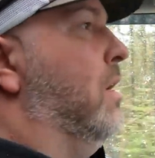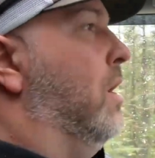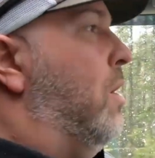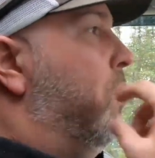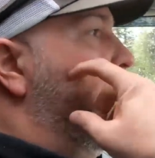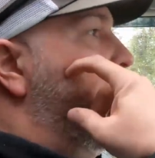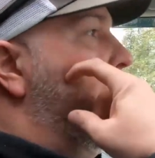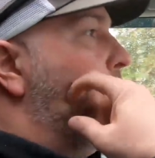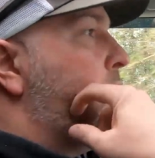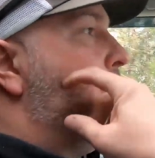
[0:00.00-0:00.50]

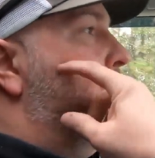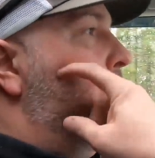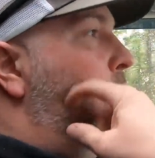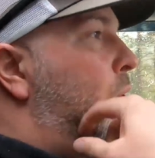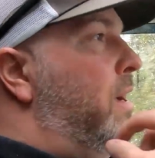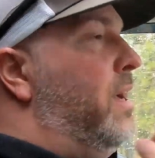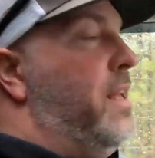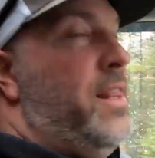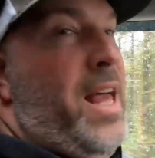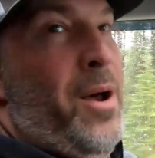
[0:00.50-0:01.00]
Wow,
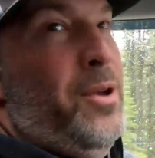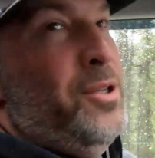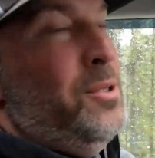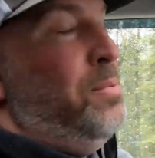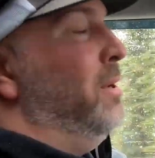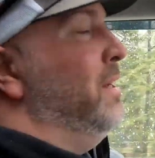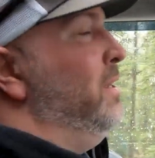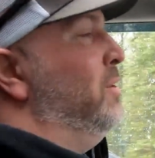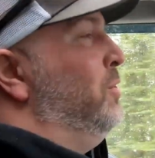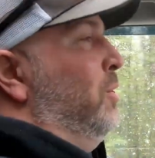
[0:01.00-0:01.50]
so that was a
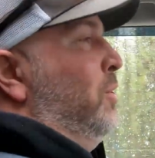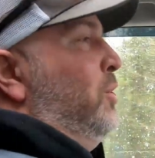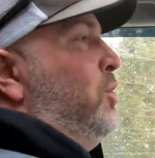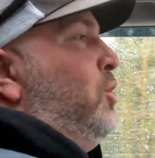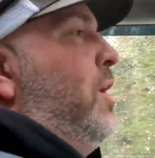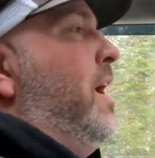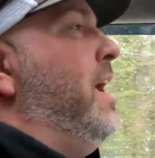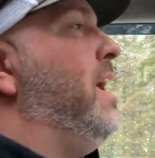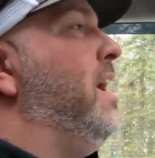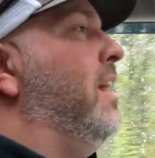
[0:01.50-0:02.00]
pretty cool
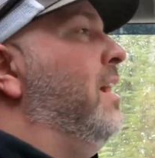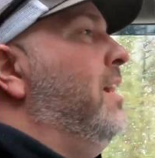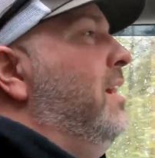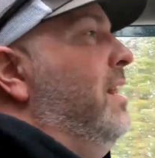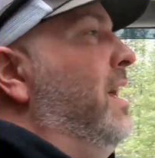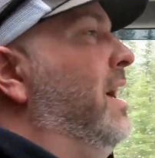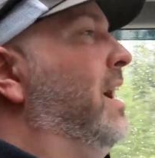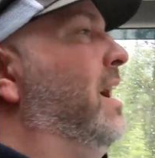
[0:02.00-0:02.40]
trail.